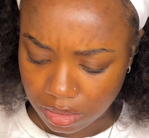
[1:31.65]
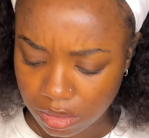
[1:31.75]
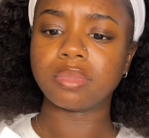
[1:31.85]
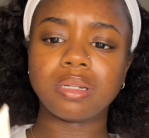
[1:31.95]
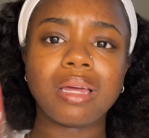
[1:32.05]

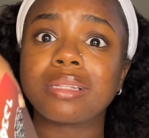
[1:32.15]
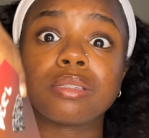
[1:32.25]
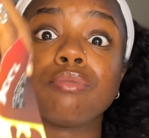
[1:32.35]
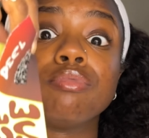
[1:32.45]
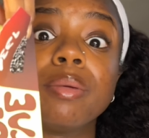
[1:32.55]
I had
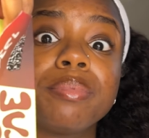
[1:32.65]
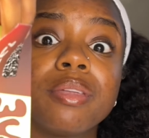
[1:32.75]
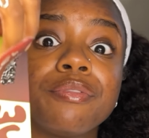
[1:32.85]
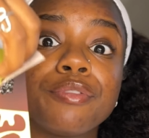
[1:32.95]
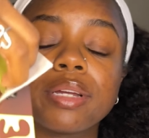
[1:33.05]
to rip
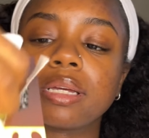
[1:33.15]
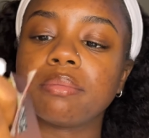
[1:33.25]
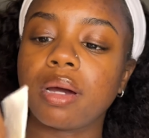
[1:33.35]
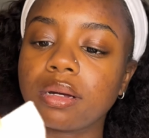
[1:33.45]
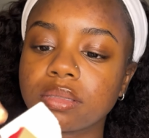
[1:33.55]
the
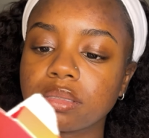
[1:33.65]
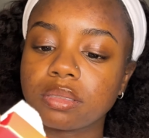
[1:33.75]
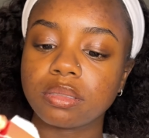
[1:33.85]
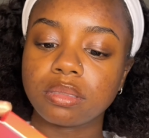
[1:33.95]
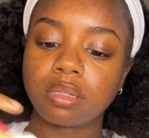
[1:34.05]
freaking box
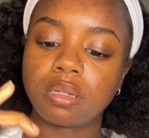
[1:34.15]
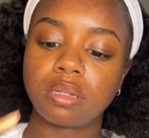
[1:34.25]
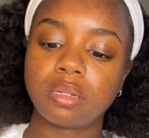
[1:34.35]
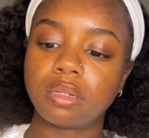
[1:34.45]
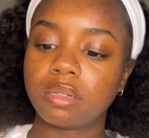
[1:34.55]
because
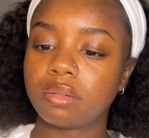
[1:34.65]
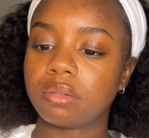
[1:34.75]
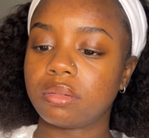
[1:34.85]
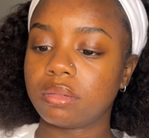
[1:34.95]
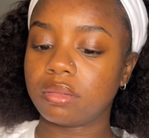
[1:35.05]

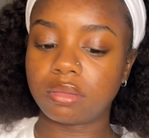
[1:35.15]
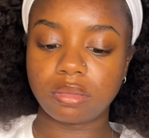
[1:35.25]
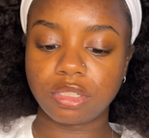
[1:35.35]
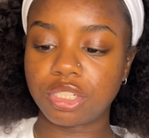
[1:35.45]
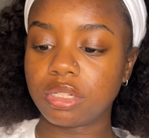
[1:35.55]

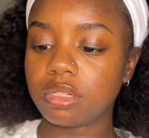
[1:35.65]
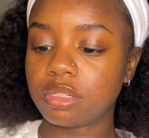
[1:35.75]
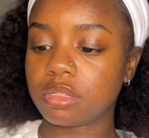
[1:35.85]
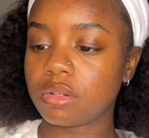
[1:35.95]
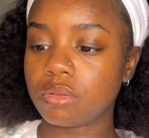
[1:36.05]
this shit is
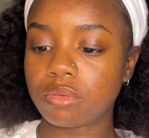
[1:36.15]
so...